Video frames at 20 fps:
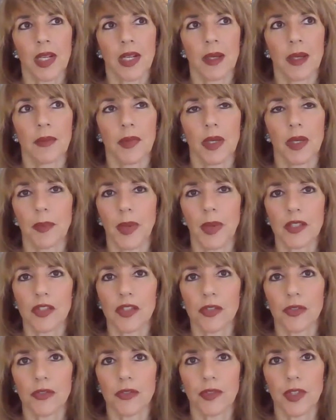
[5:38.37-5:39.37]
a
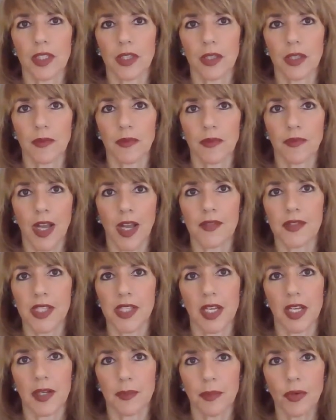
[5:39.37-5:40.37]
bunch of little
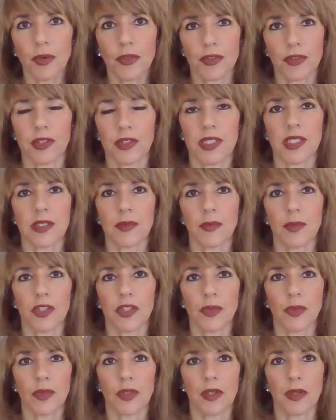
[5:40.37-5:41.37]
five-sided portraits,
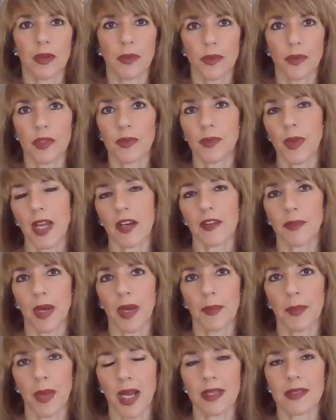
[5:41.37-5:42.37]
which was part of
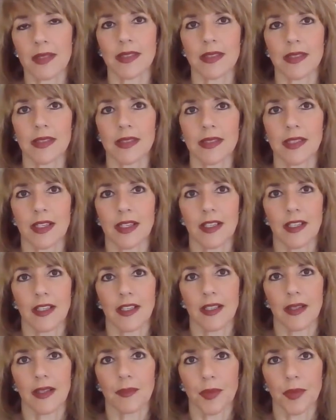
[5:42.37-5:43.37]
my master's
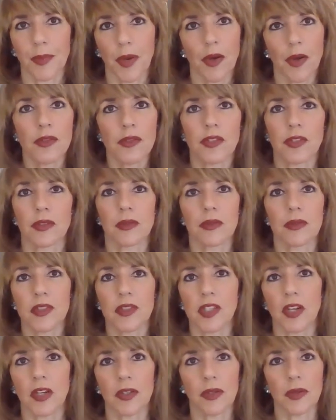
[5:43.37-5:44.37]
proposal.
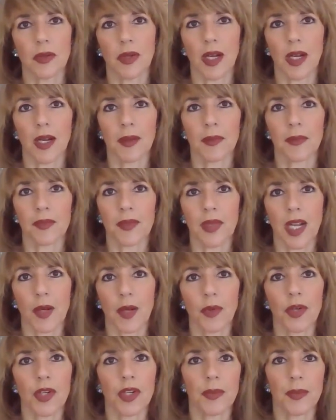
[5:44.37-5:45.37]
So
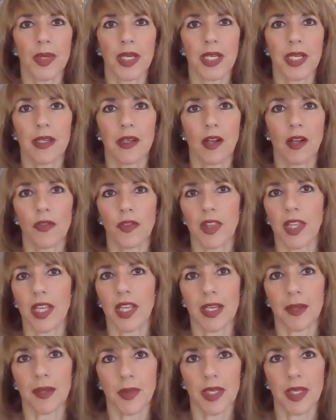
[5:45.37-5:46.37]
I wanted to be over
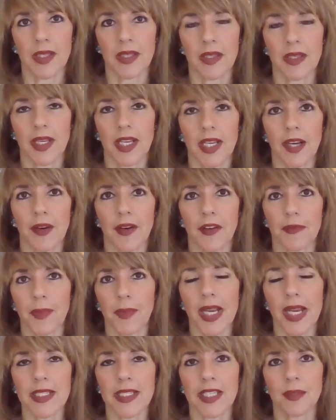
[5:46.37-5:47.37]
there in the area of
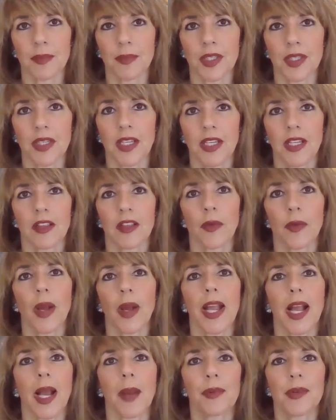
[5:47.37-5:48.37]
painting, but the
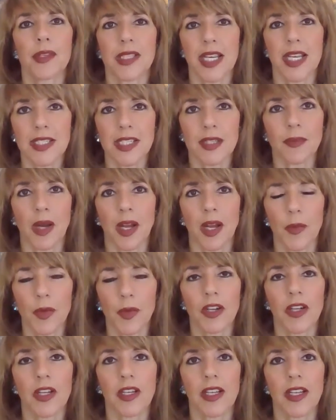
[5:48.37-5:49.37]
way I presented my
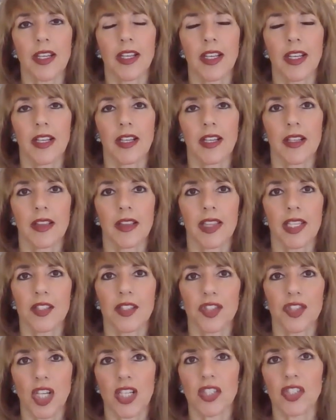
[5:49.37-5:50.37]
work,
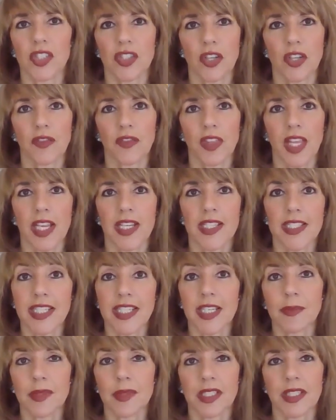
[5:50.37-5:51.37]
the judges over there
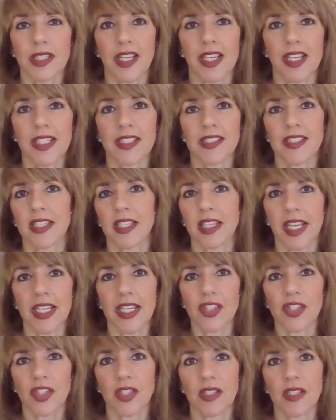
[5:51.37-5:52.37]
deemed it an
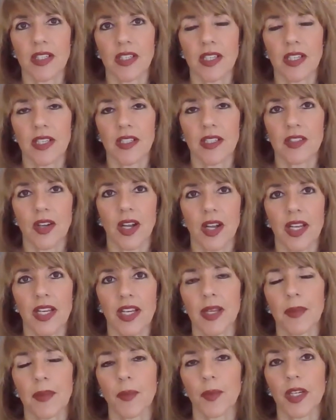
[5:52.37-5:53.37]
installation. So I
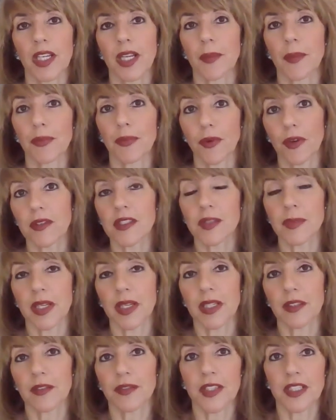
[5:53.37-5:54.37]
ended up winning a bronze
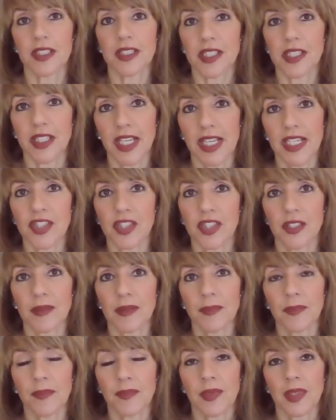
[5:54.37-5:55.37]
medal for
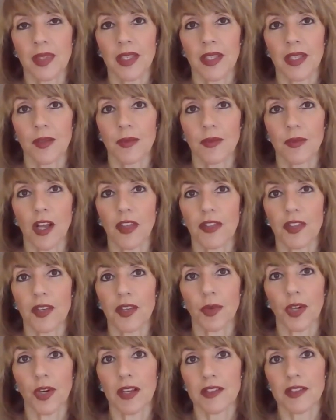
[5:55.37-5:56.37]
installation rather
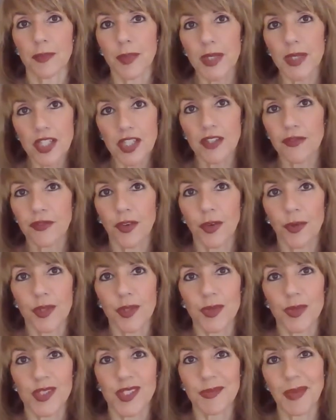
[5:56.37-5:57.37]
than what I was pitching for,
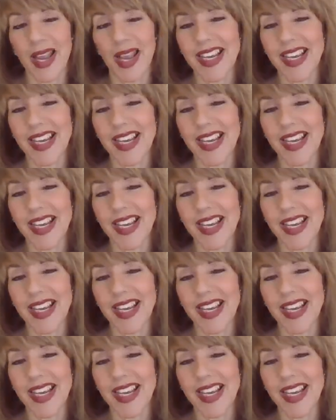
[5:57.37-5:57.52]
which was